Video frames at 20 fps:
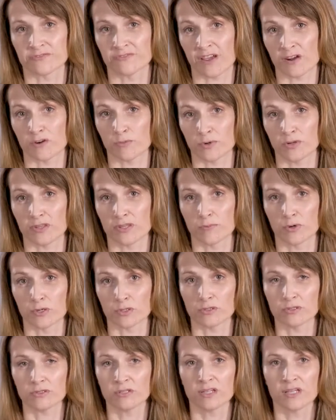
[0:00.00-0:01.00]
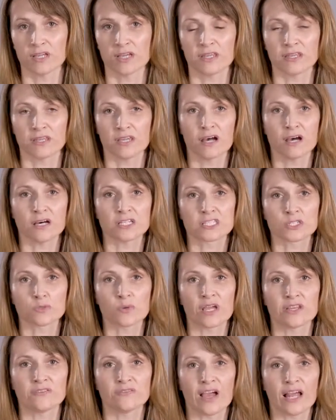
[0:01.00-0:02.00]
variable in the model, the R
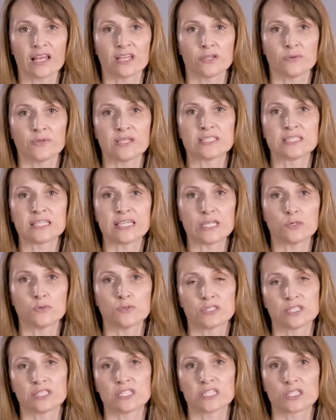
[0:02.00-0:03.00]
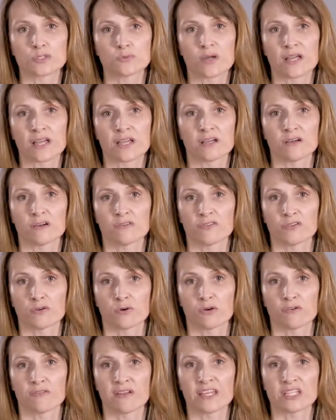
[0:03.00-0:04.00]
squared value is equal to the square of the
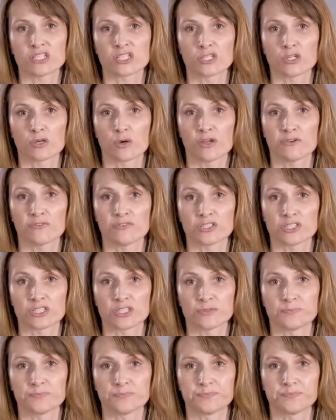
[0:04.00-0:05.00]
correlation coefficient.